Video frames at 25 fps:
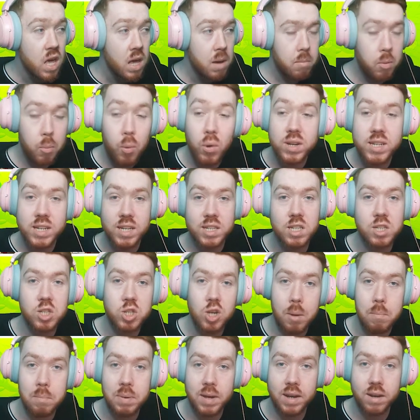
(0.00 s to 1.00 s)
But boys, let's just
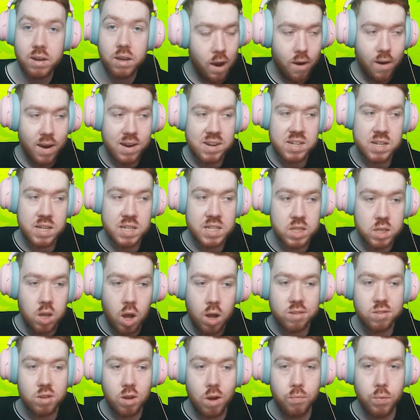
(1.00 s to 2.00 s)
jump in. Alright, so this
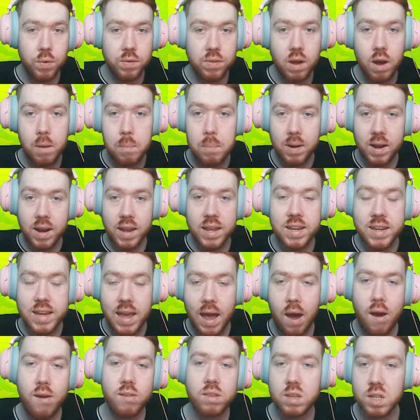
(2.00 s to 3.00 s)
starts off with our plain
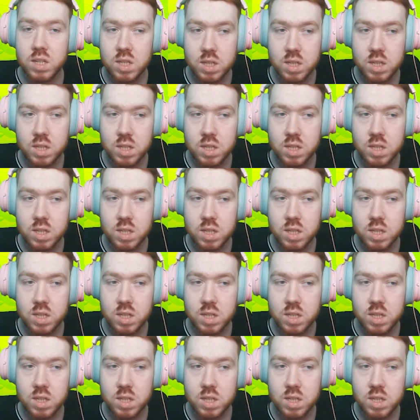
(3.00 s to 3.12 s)
character